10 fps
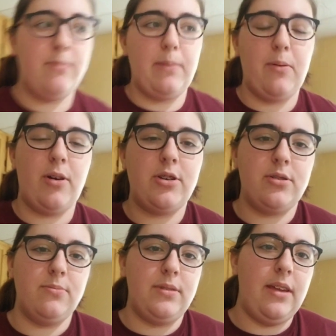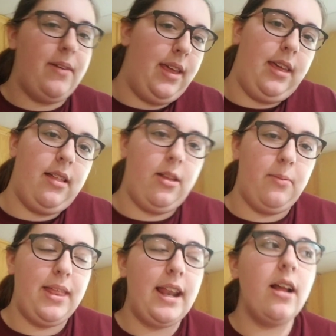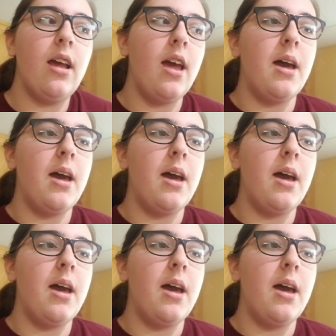Maybe watch some TV a little bit later.